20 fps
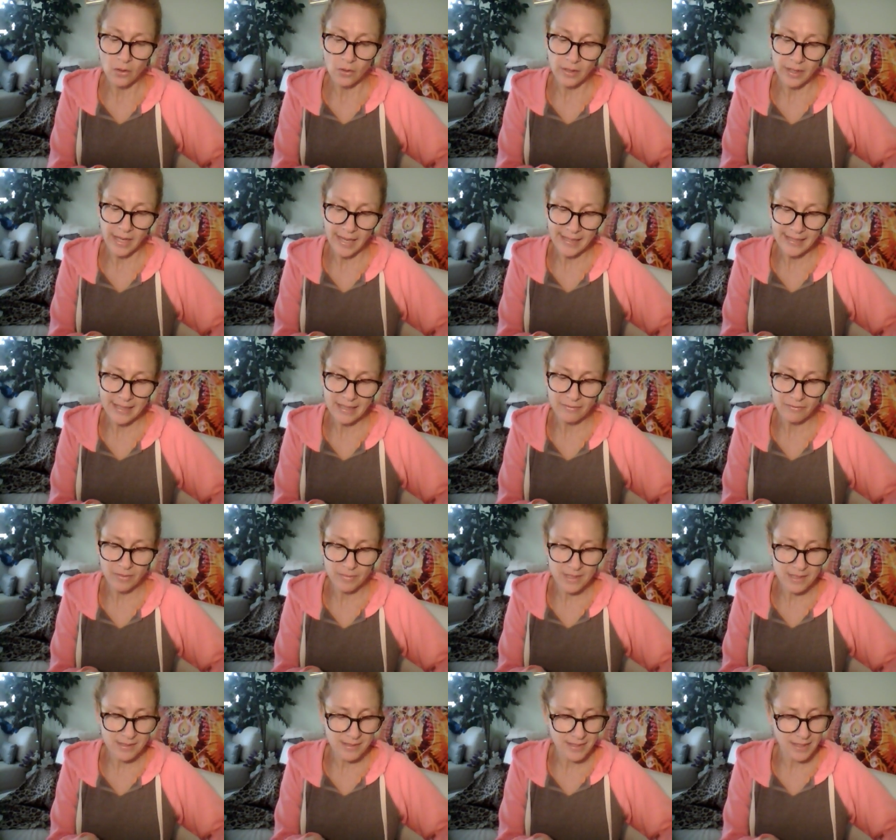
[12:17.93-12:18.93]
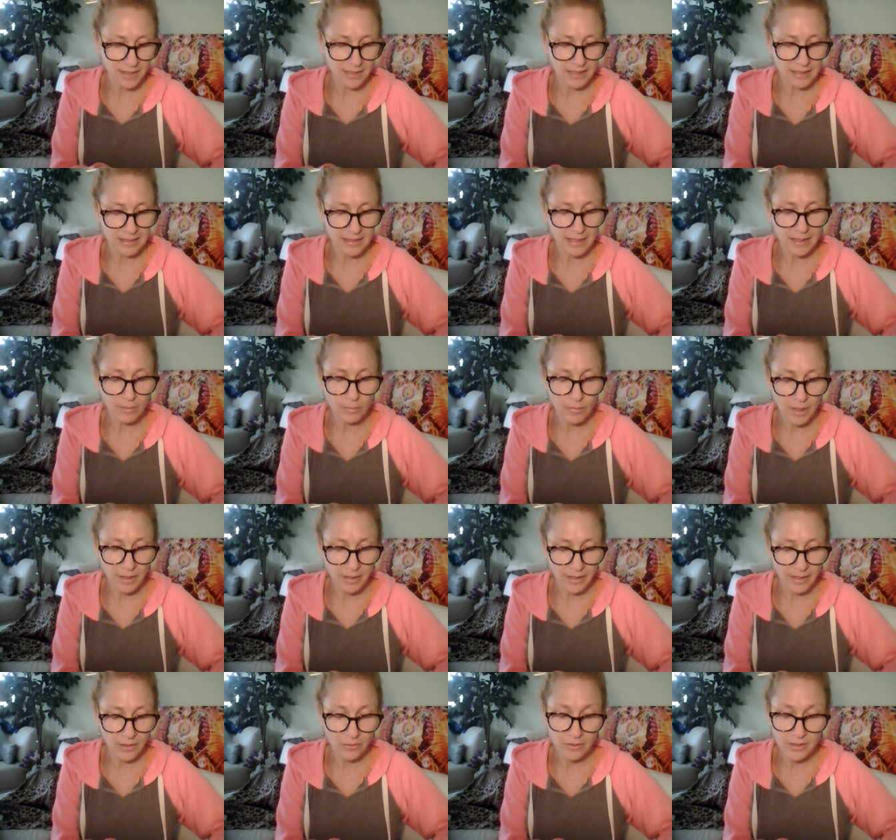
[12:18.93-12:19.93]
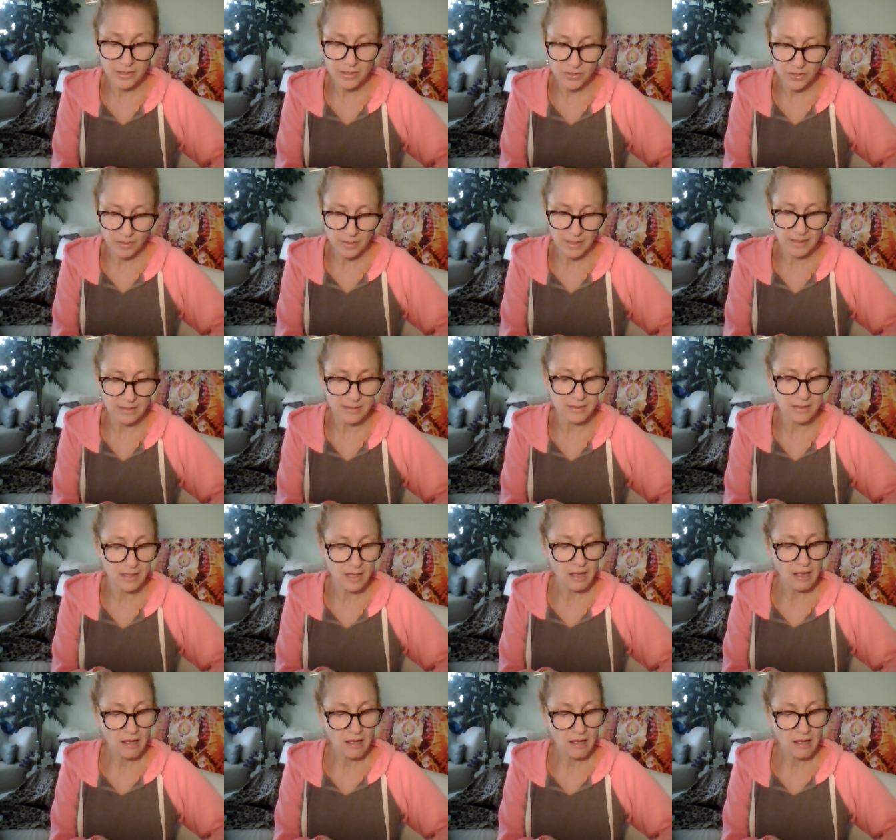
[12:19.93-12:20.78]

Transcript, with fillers: or hanging from the ceiling like a monkey or a gymnast,